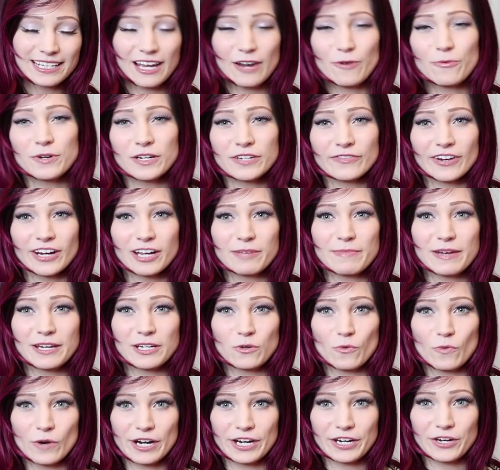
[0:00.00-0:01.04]
like I wouldn't
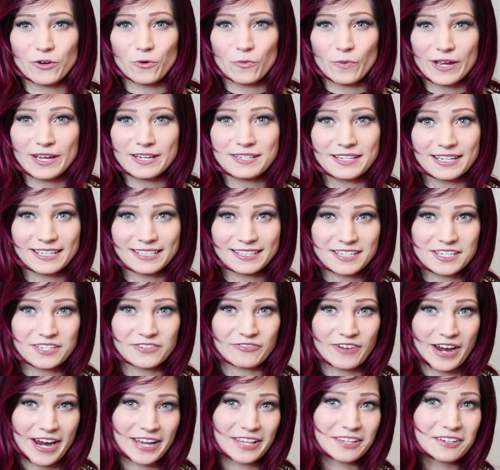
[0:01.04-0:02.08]
recommend wearing your wigs like
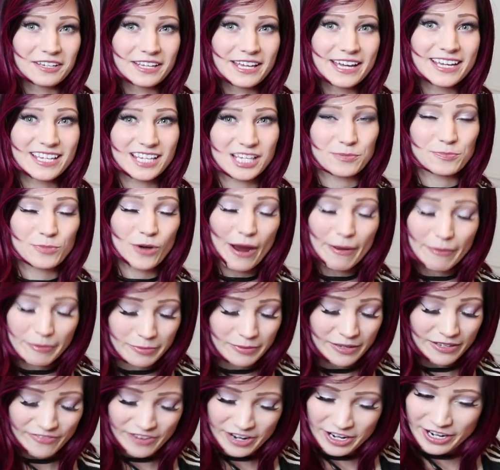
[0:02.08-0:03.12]
this regularly because it's
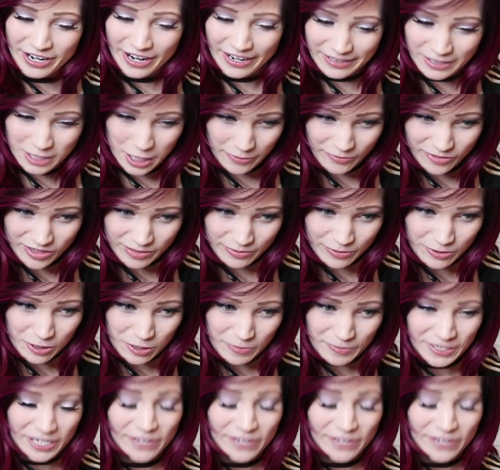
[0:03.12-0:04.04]
probably very uncomfortable.